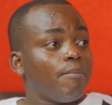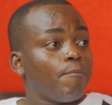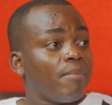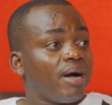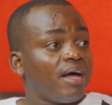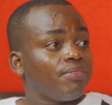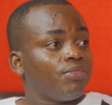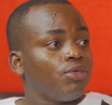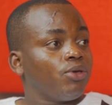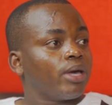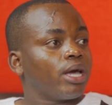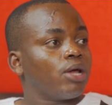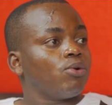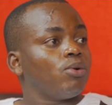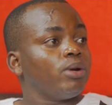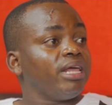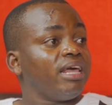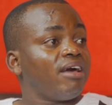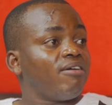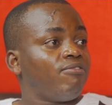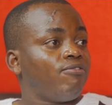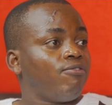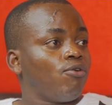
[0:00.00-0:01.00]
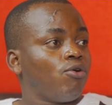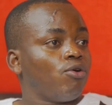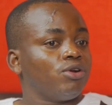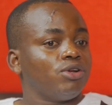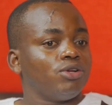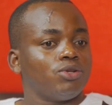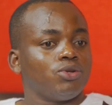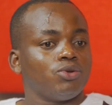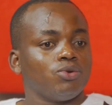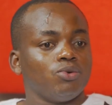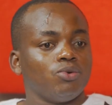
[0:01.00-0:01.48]
month you can only
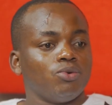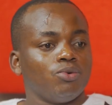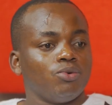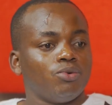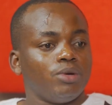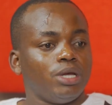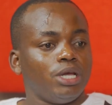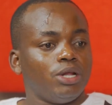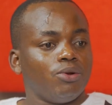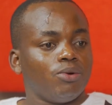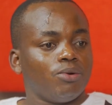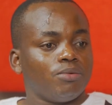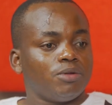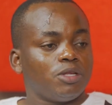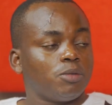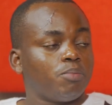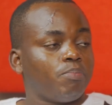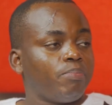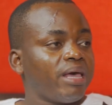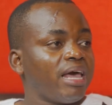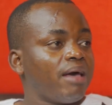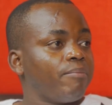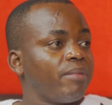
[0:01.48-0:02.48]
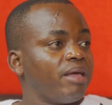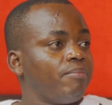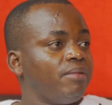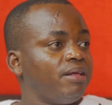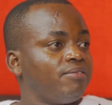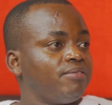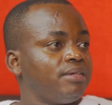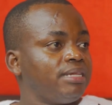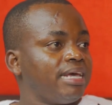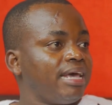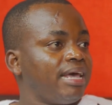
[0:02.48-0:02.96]
afford to, spare maybe
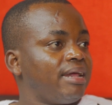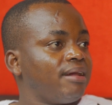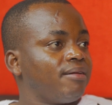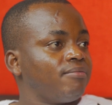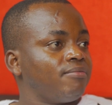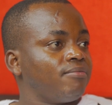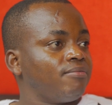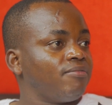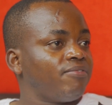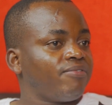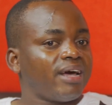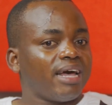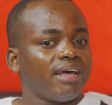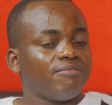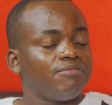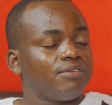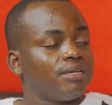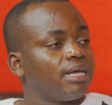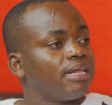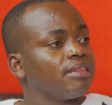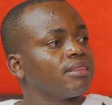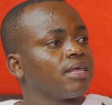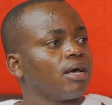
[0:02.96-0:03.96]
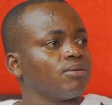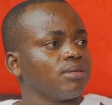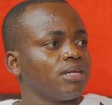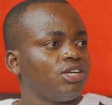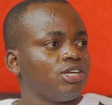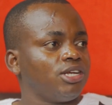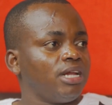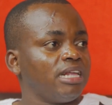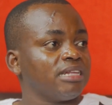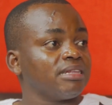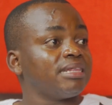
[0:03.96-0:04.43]
10,000
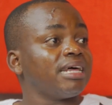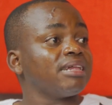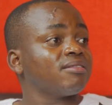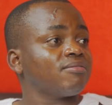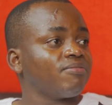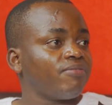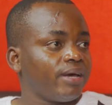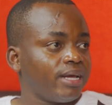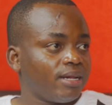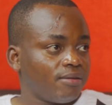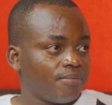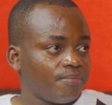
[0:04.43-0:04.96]
shillings. That's fine.